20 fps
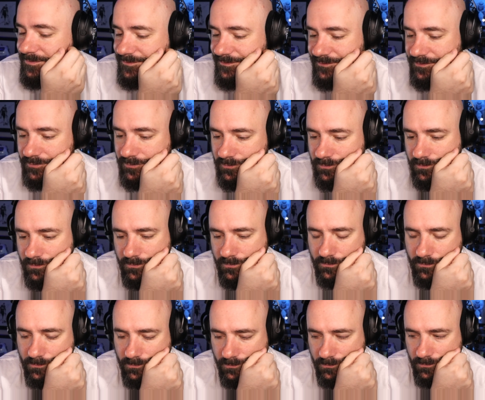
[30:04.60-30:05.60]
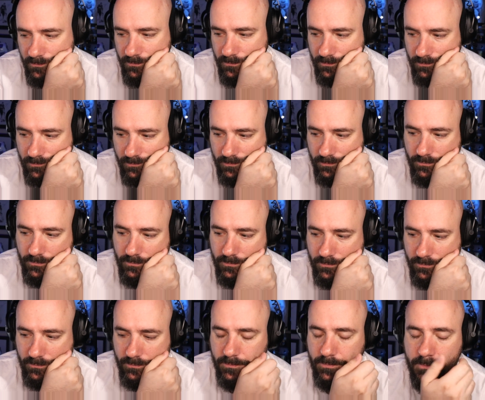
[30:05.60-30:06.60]

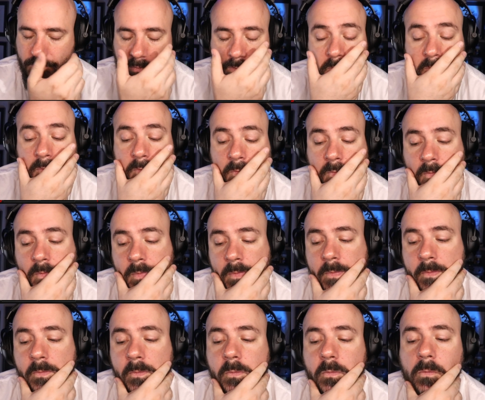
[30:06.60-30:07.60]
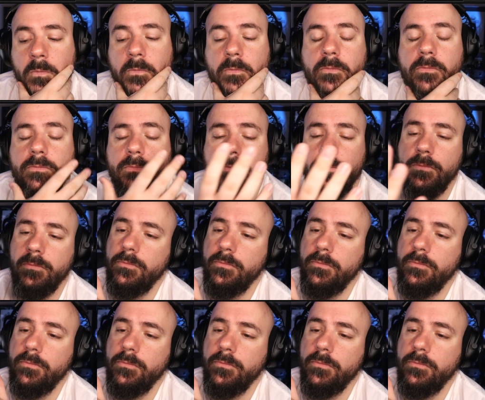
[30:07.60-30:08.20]
No one is speaking in this clip.